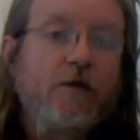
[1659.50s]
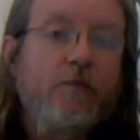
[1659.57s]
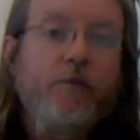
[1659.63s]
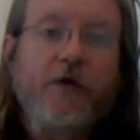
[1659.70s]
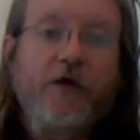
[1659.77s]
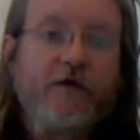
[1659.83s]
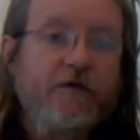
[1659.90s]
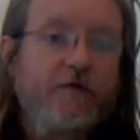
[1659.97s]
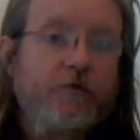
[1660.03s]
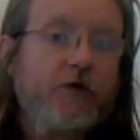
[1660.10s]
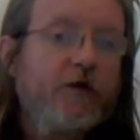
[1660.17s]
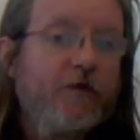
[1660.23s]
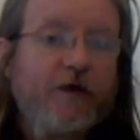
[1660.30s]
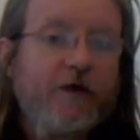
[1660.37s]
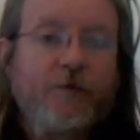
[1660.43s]
because of
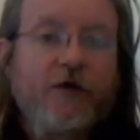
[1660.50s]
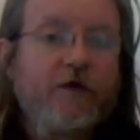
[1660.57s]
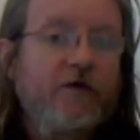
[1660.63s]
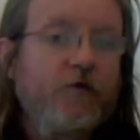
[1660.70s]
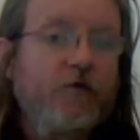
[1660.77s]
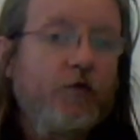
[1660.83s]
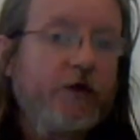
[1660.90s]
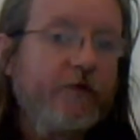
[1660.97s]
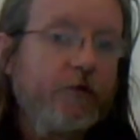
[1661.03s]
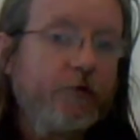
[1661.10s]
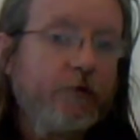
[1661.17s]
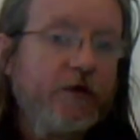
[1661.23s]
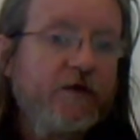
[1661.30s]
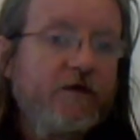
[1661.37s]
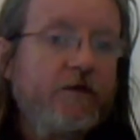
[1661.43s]
traffic, because of
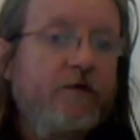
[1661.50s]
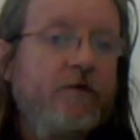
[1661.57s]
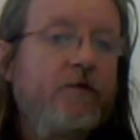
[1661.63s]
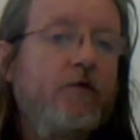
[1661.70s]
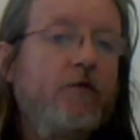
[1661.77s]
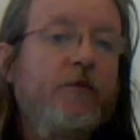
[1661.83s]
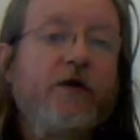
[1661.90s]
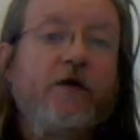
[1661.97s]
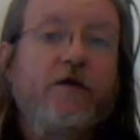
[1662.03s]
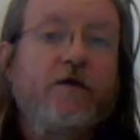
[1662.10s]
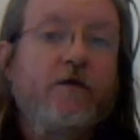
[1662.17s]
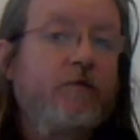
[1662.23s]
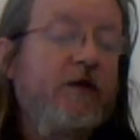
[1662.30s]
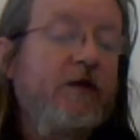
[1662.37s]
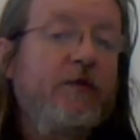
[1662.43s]
whatever reason,
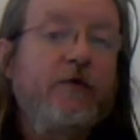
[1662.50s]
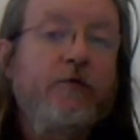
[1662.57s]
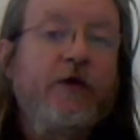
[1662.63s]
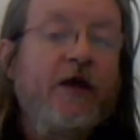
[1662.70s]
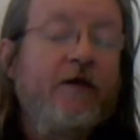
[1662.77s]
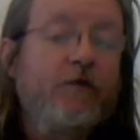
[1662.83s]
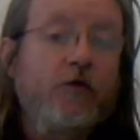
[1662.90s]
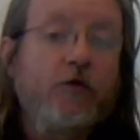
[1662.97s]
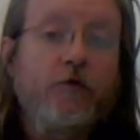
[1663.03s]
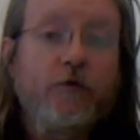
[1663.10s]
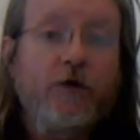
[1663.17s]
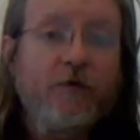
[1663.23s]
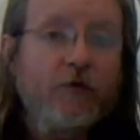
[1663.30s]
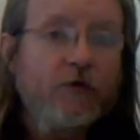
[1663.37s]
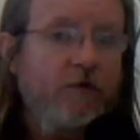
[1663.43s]
because maybe we have an
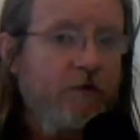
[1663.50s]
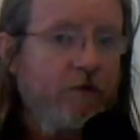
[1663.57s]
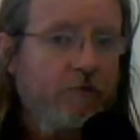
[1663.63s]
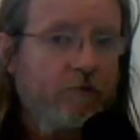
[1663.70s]
agreement.